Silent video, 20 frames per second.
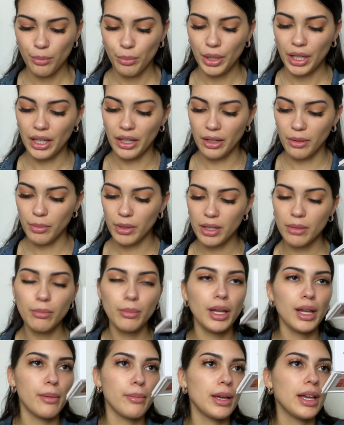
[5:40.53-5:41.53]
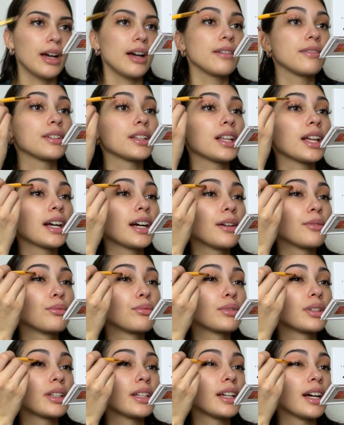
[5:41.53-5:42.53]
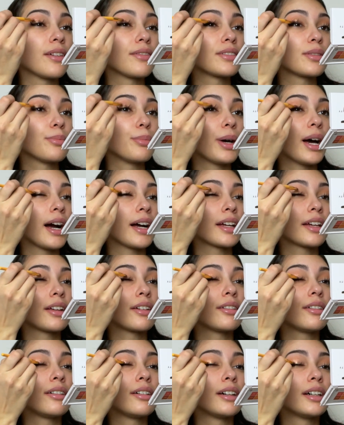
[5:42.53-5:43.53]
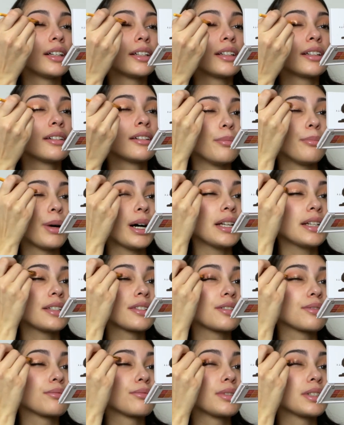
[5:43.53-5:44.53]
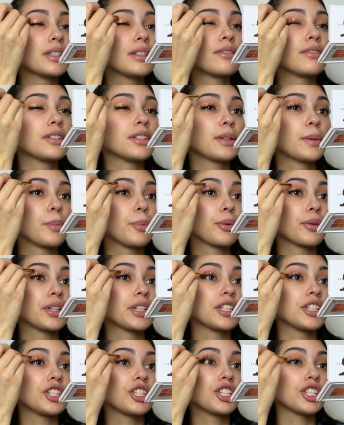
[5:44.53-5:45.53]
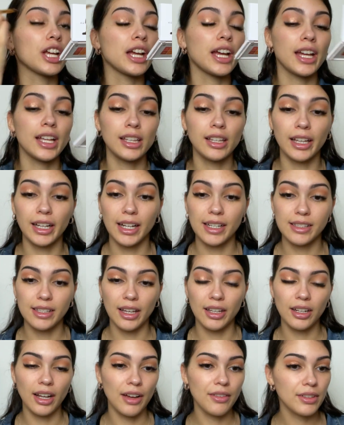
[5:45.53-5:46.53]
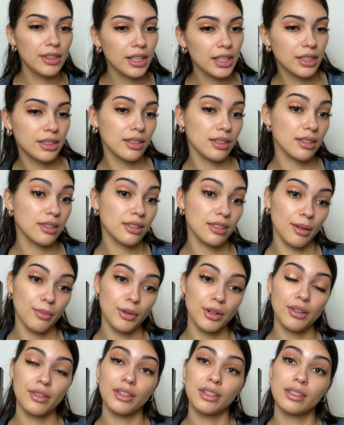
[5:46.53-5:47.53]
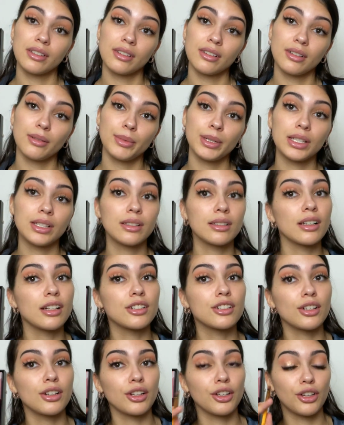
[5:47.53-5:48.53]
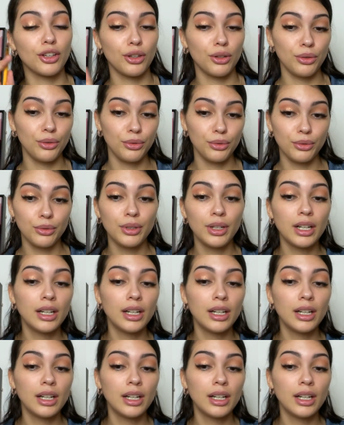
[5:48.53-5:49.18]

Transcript: pigment maybe. I feel like I really have to pack it on, but it's a really, really pretty shade. Like I said, I feel like in the summer, this is gonna be such a cute